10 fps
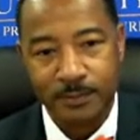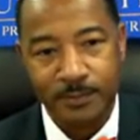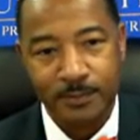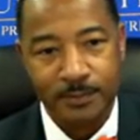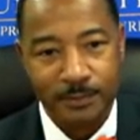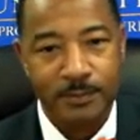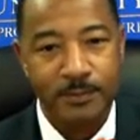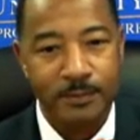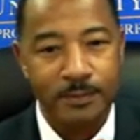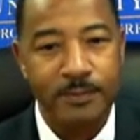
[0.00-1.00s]

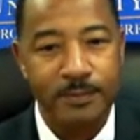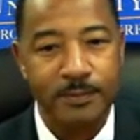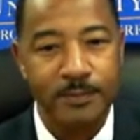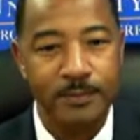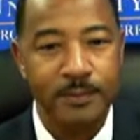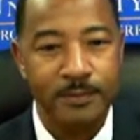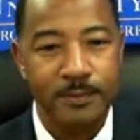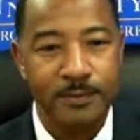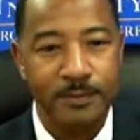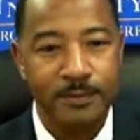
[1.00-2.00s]

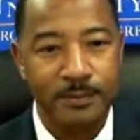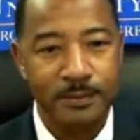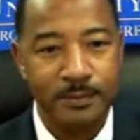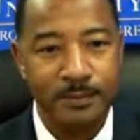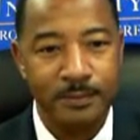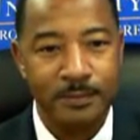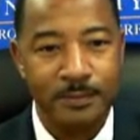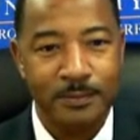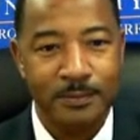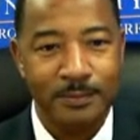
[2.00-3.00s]

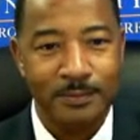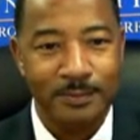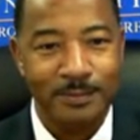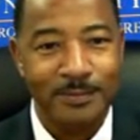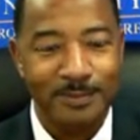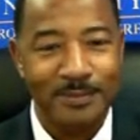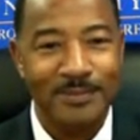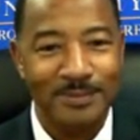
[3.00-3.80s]
(silent)